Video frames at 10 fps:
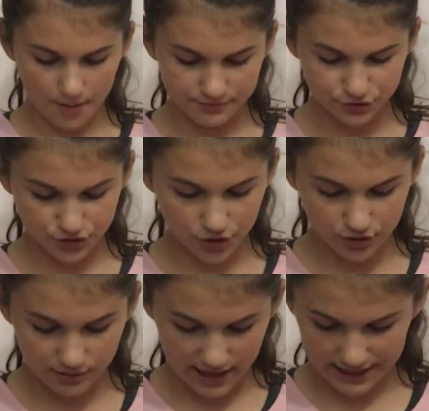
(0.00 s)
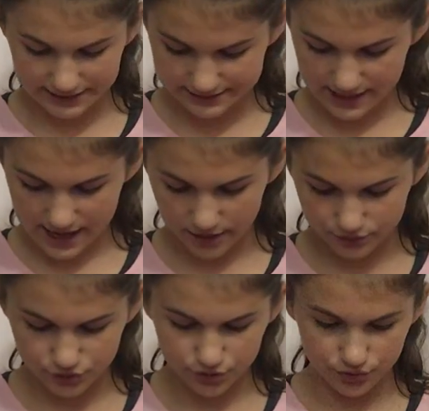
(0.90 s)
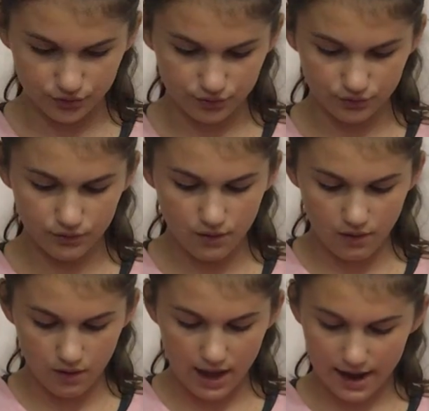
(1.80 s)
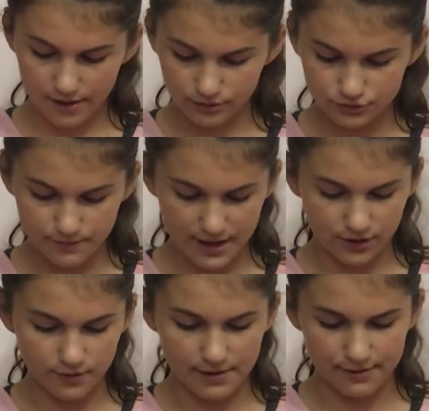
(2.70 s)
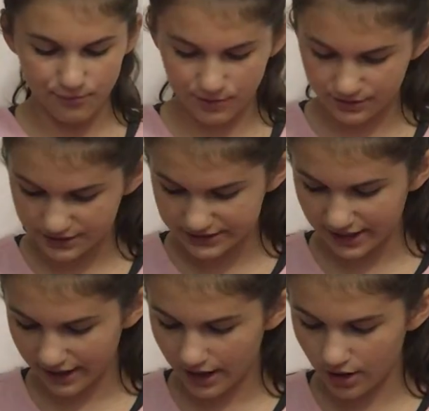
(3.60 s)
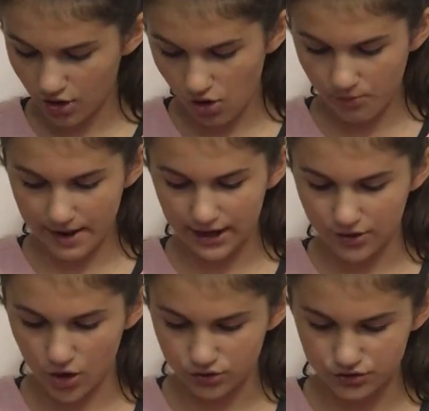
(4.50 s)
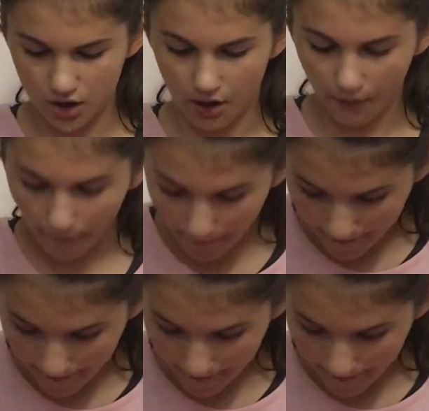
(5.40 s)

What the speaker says: Show you guys how to make your baby realistic in the homemade no-sew